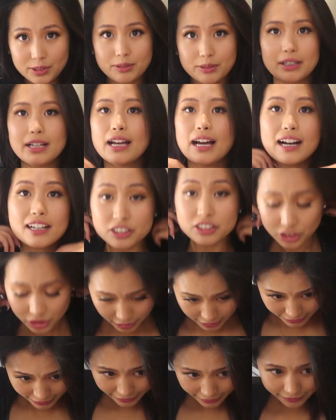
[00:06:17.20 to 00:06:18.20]
Do I
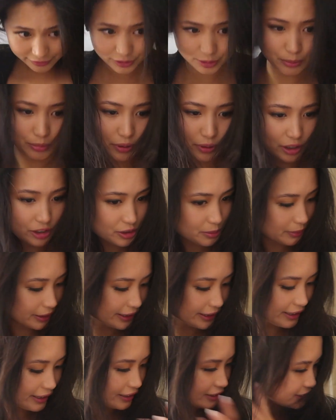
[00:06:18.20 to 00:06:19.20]
actually have to brush my
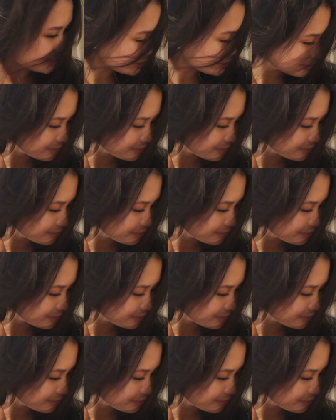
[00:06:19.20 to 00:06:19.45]
hair?